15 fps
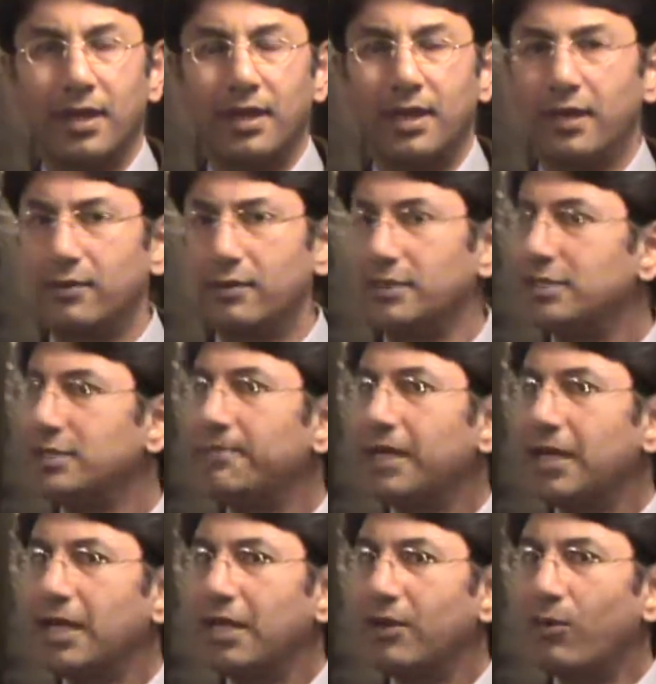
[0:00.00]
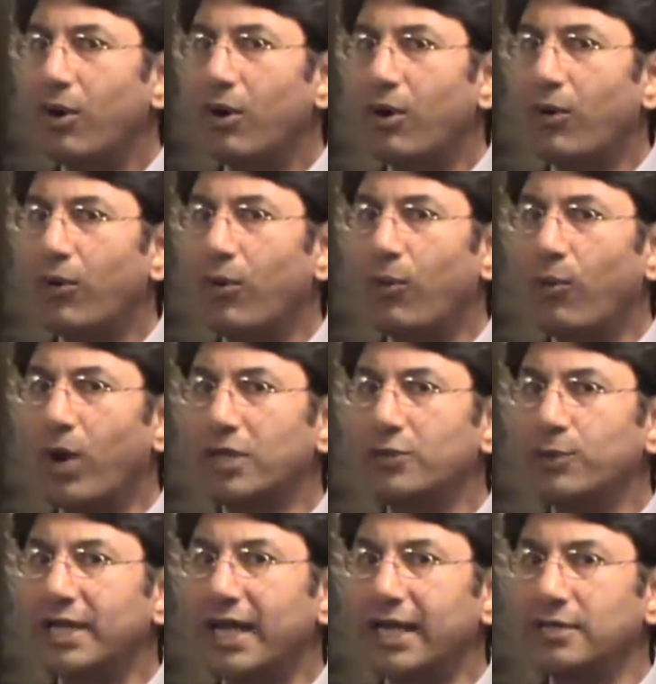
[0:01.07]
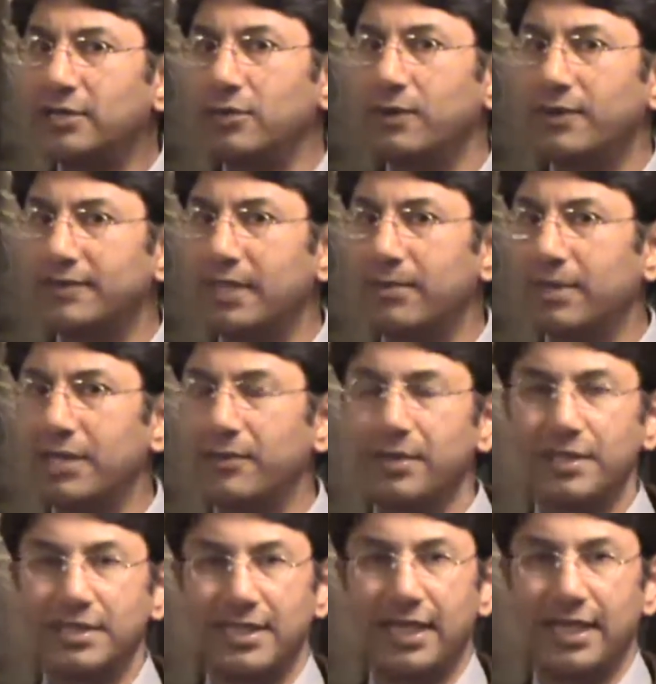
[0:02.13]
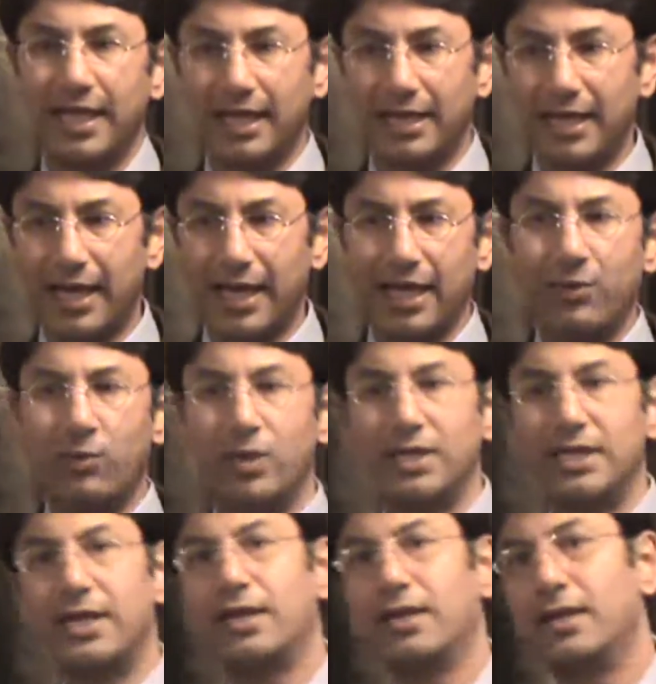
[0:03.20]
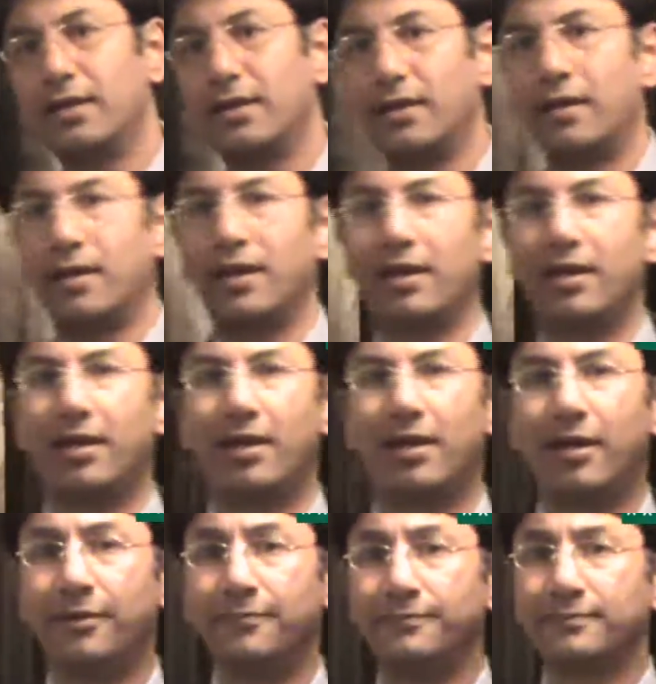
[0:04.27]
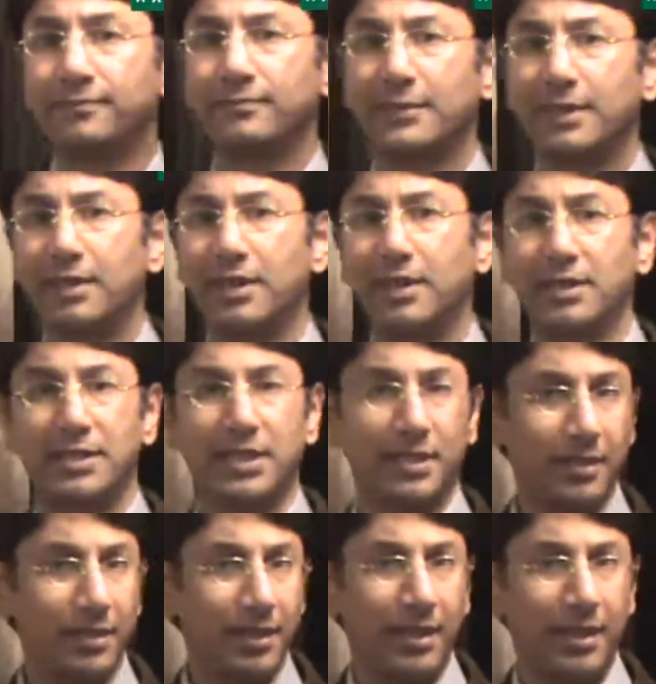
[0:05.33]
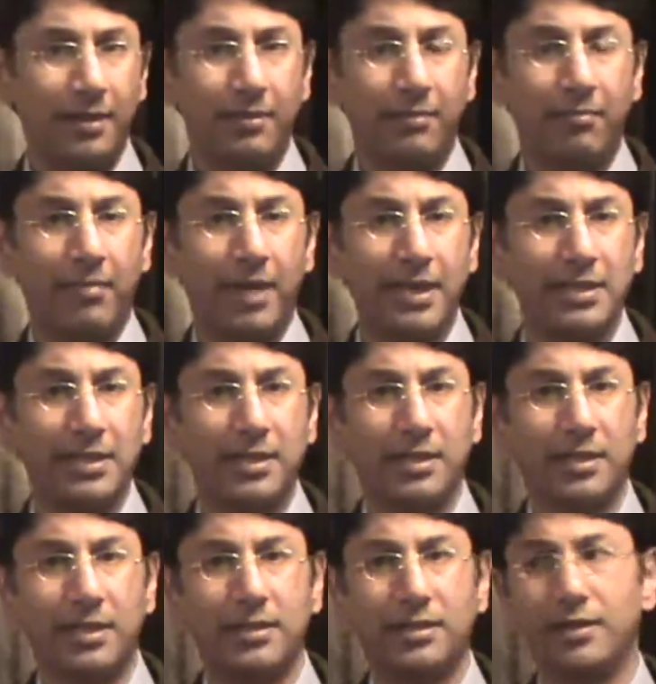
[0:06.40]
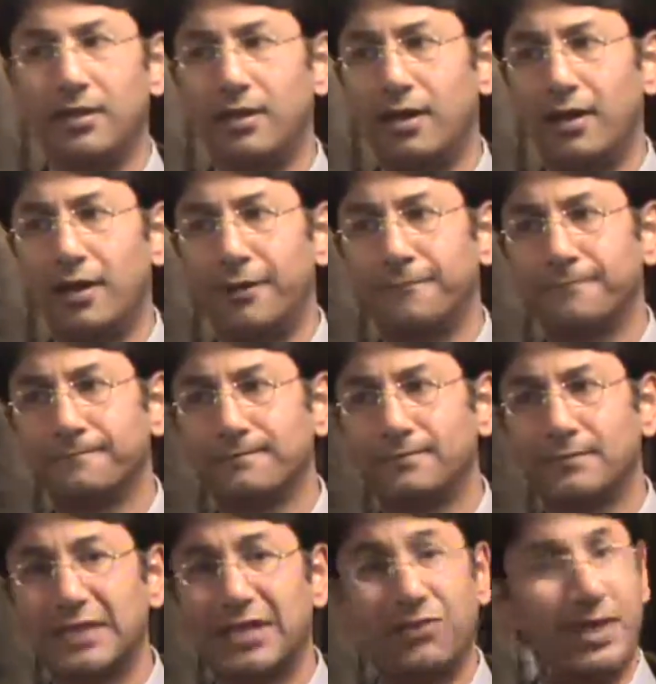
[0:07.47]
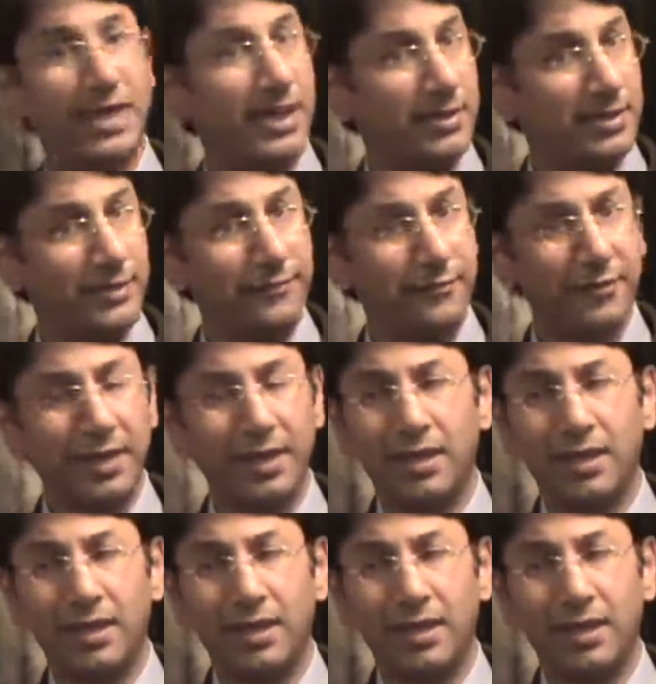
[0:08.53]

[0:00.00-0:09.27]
Now, typically, what would I do if somebody were to say that? I would get a little irritated, might get a little reactive,